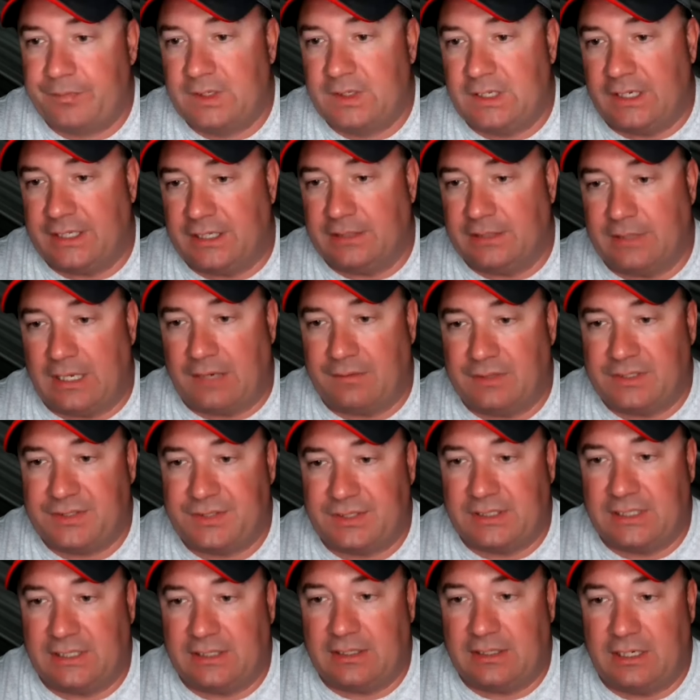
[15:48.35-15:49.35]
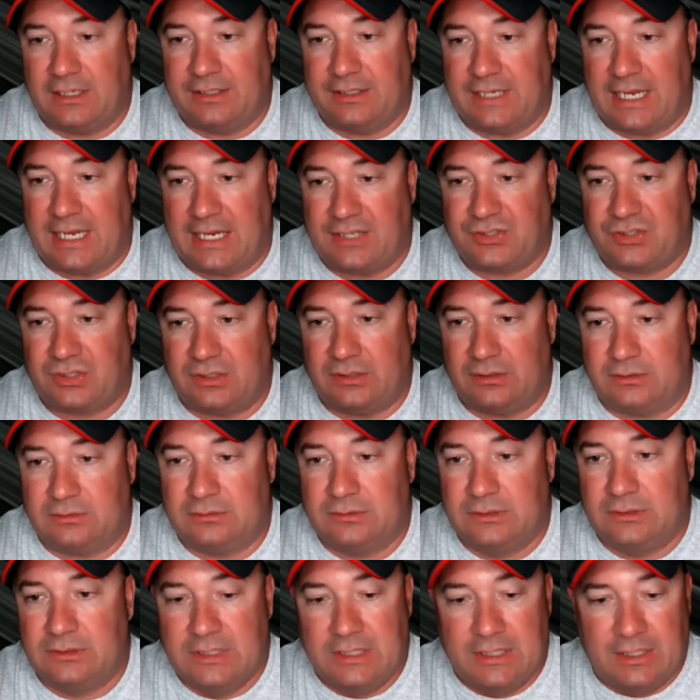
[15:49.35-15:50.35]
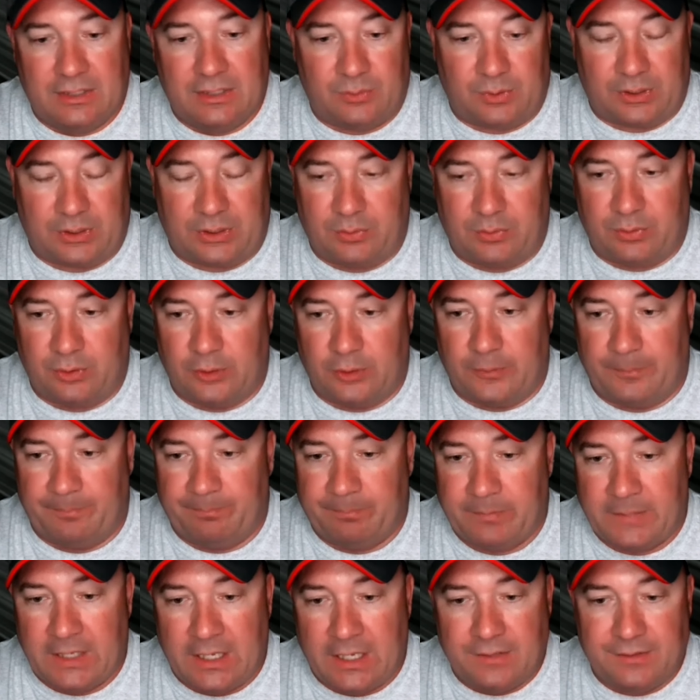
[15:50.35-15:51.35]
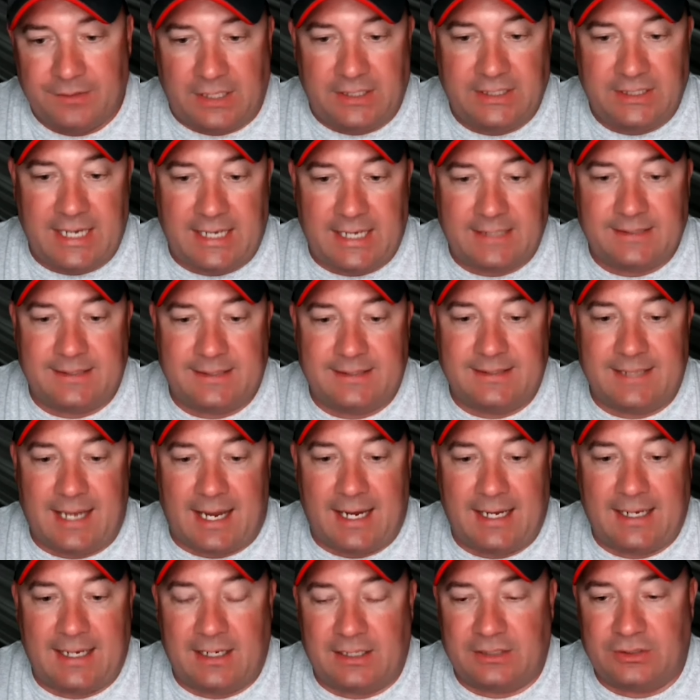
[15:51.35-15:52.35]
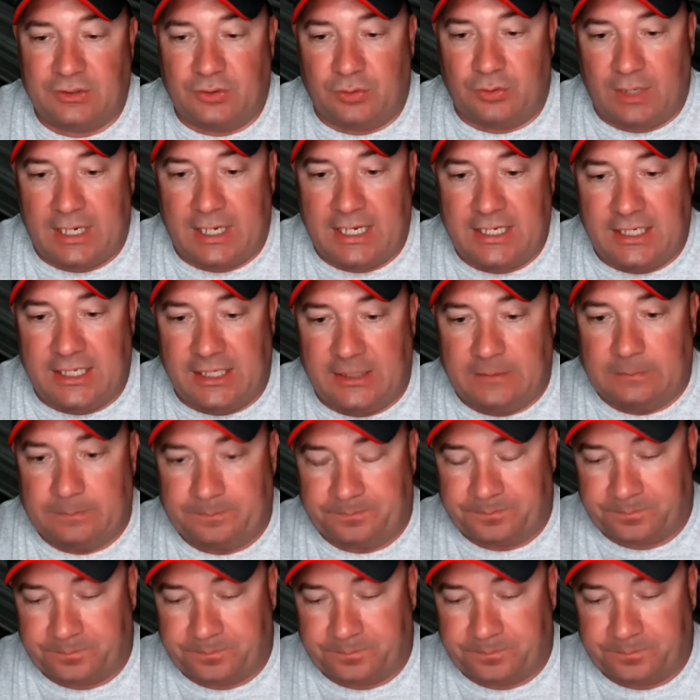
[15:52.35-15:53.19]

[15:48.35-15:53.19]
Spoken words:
Again, obviously a national recruit. Then you got Zion Grady.